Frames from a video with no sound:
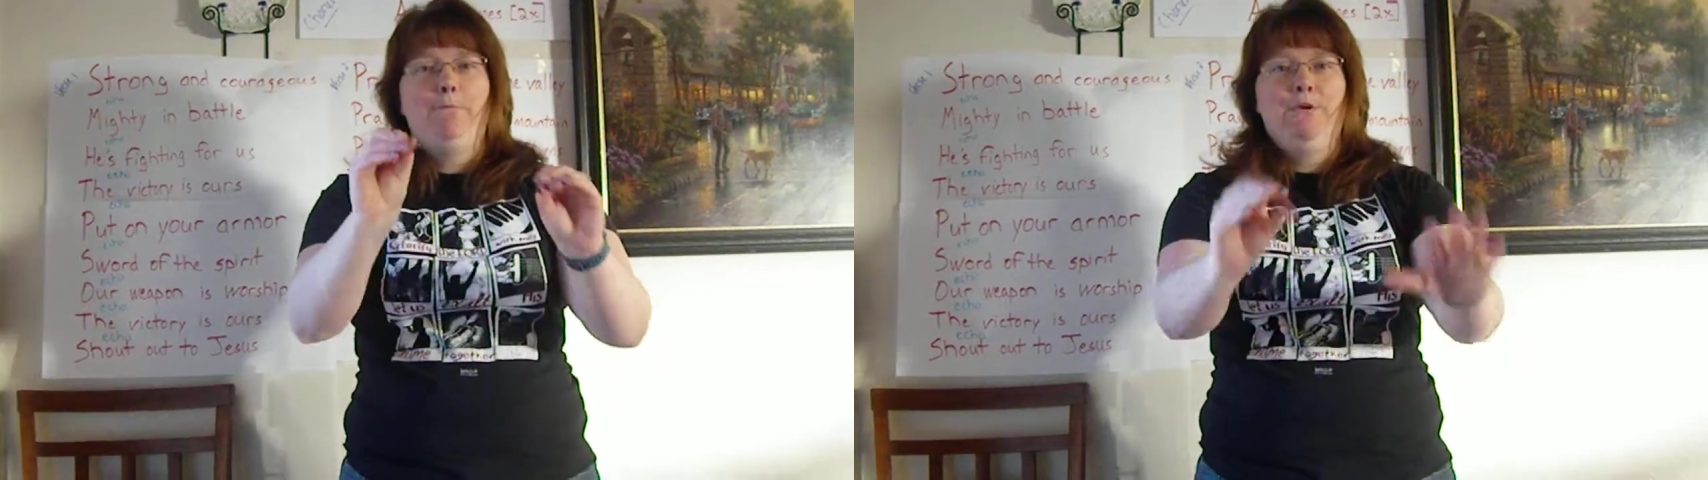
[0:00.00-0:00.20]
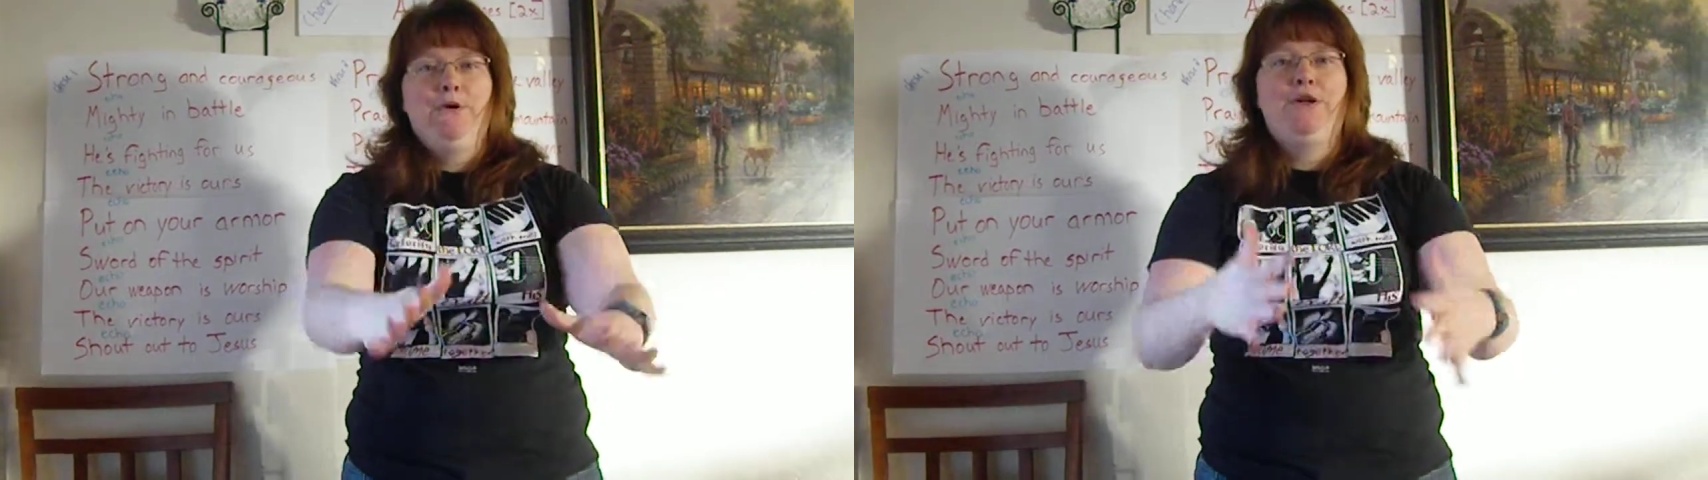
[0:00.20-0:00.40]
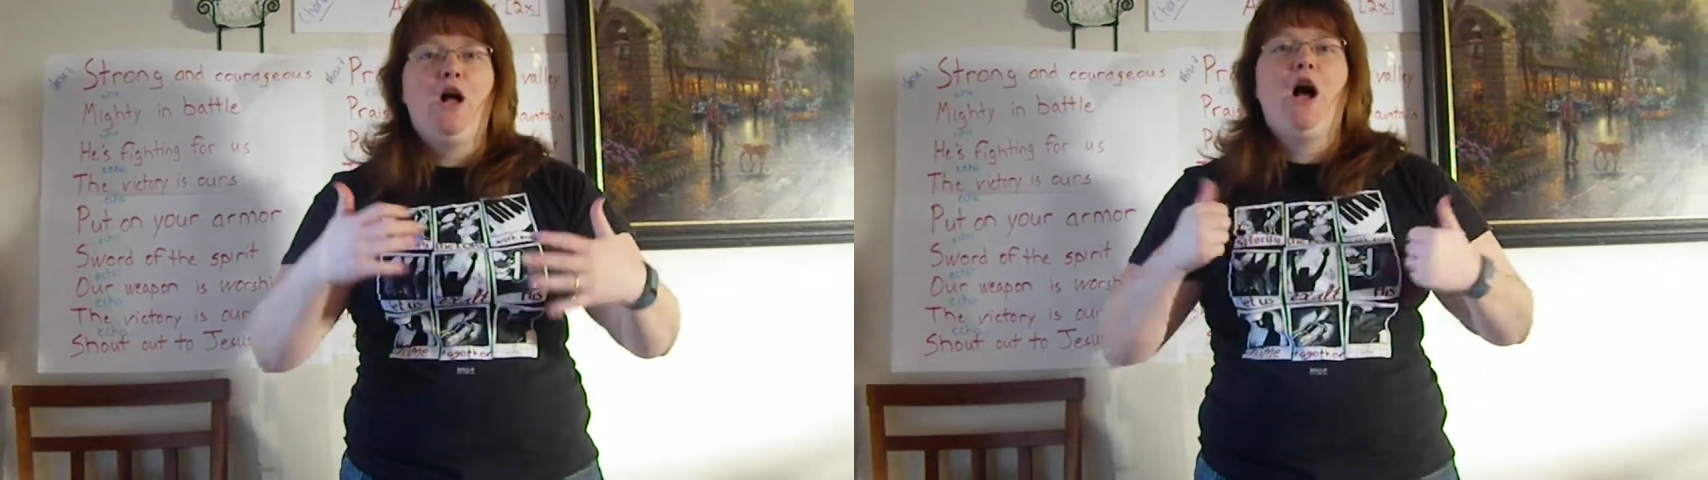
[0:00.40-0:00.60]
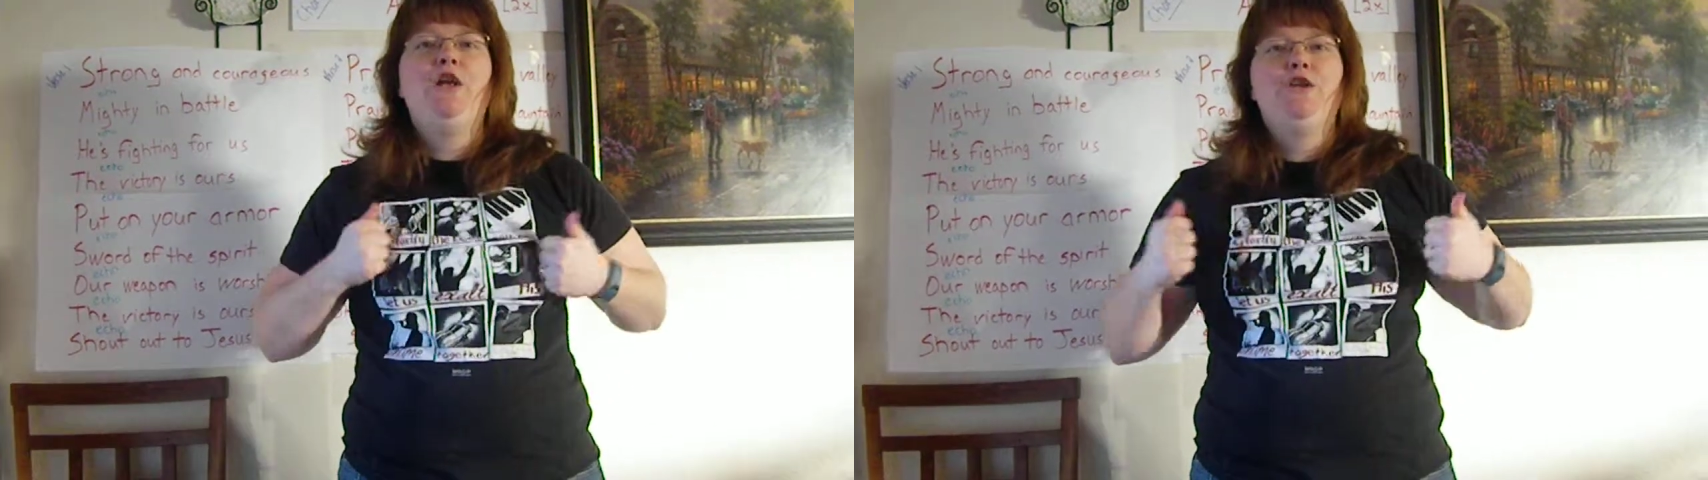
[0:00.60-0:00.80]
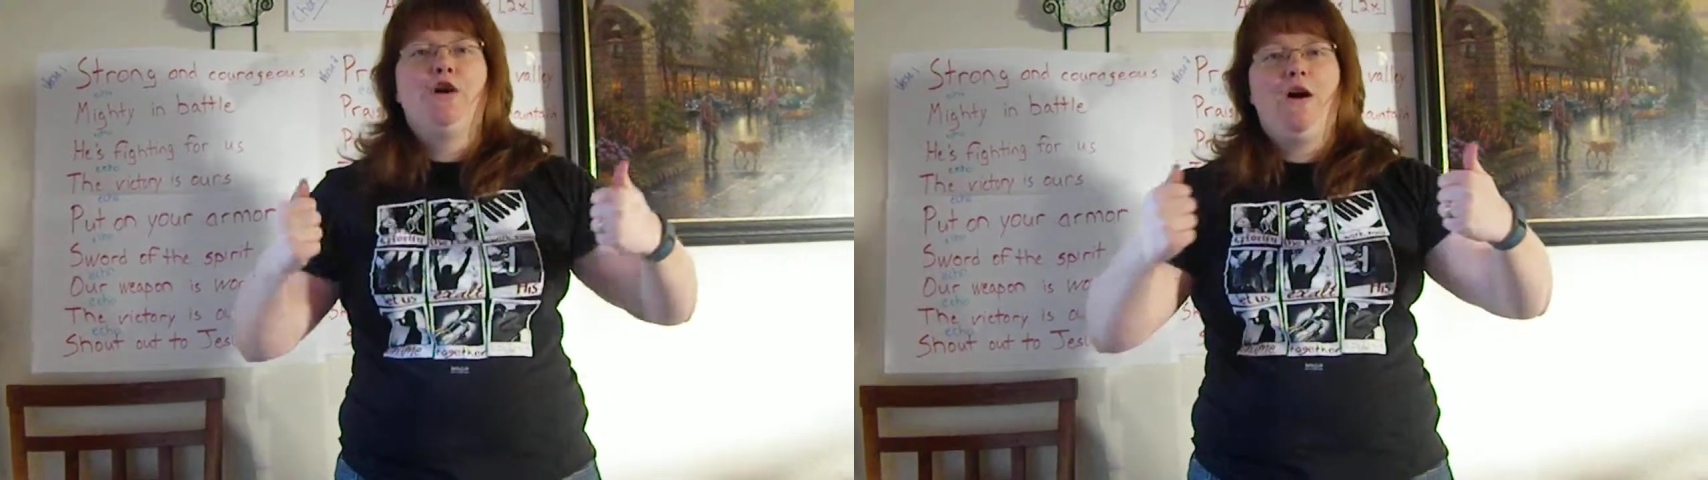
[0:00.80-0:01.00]
Put
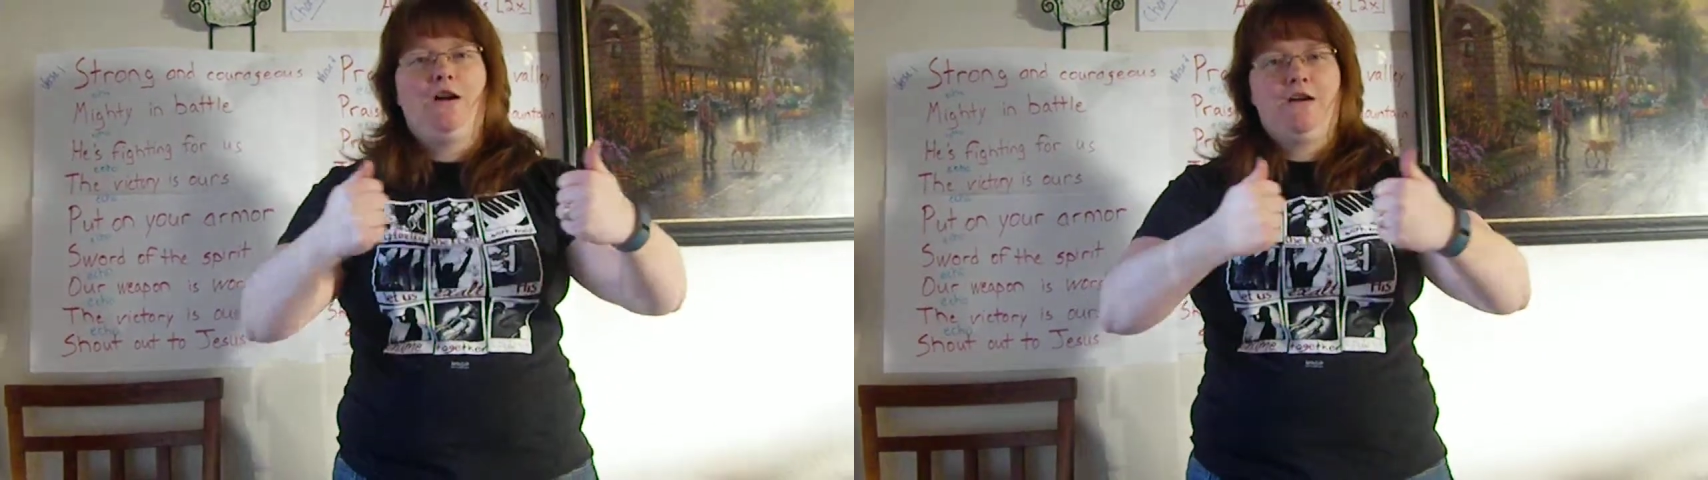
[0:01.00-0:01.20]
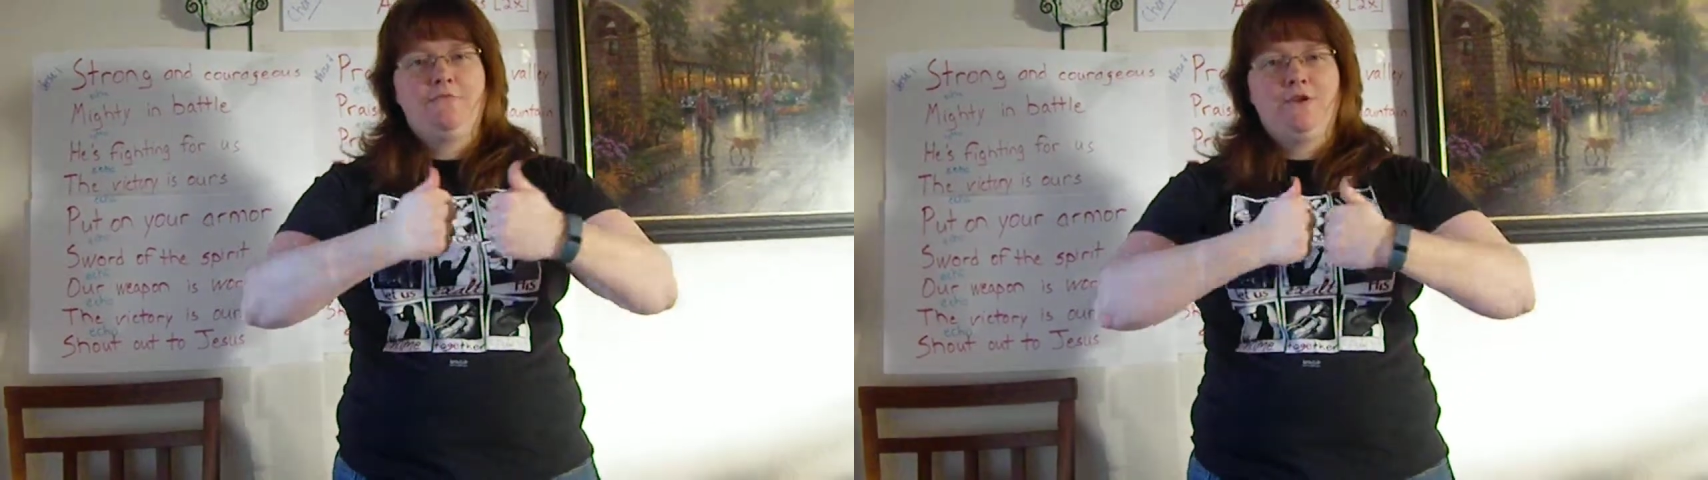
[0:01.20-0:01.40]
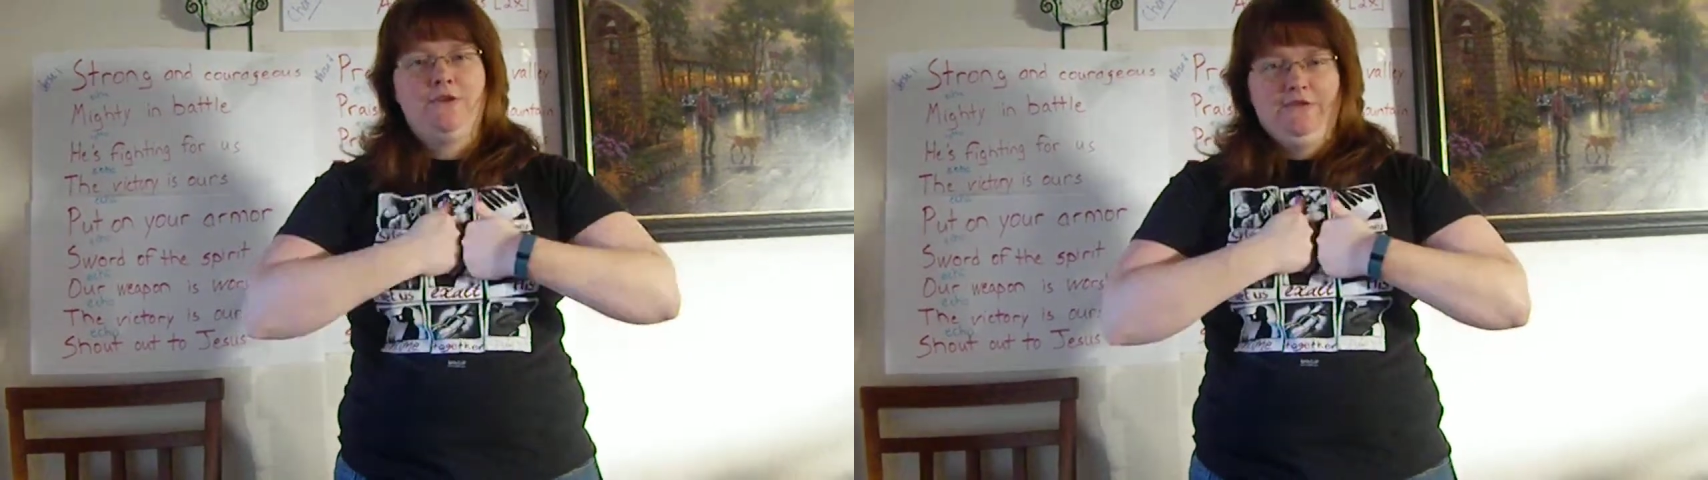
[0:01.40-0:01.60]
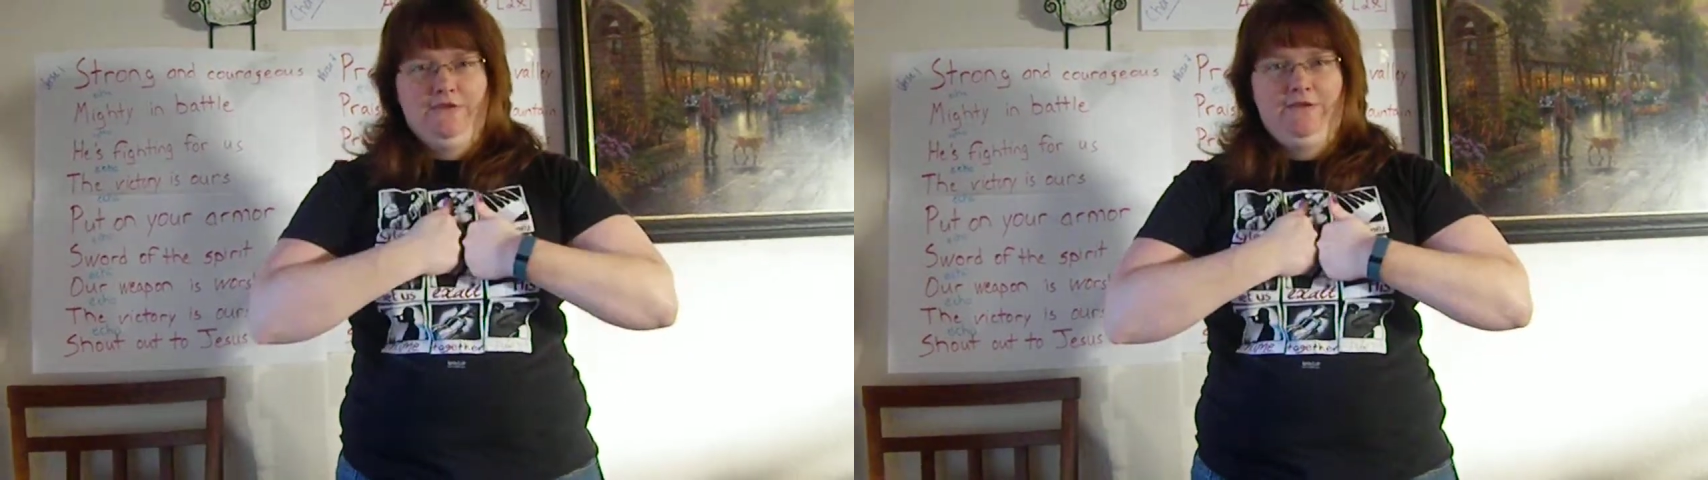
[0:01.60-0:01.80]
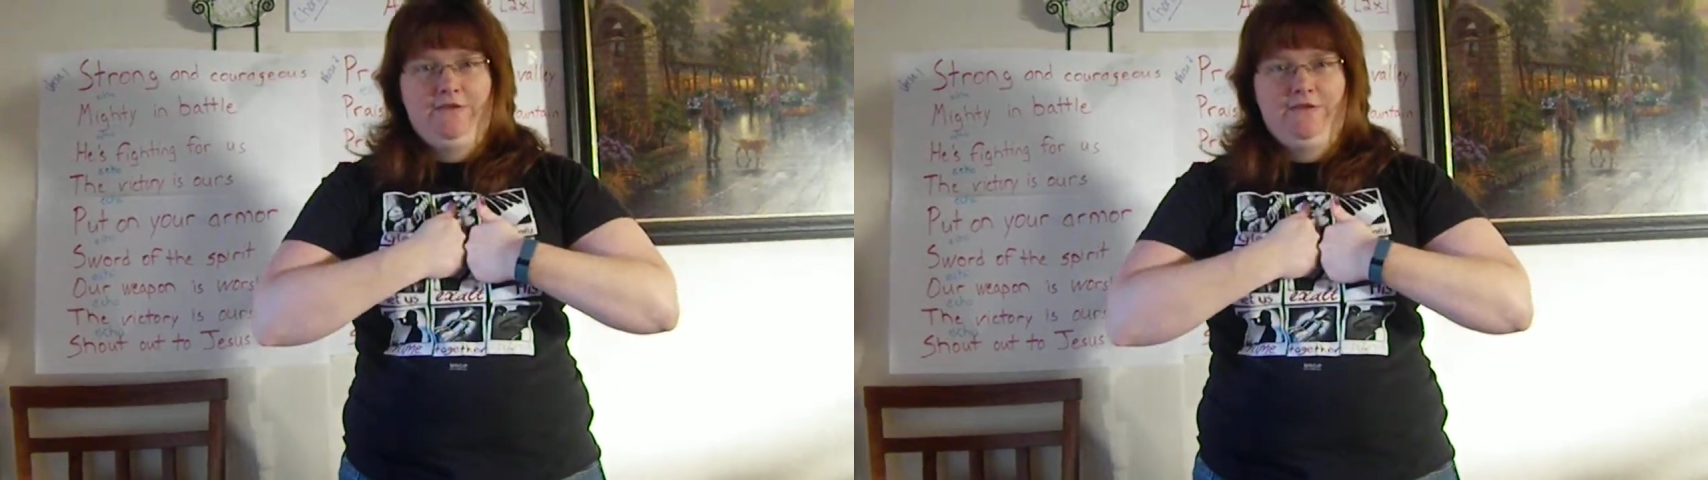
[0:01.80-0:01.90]
on your armor,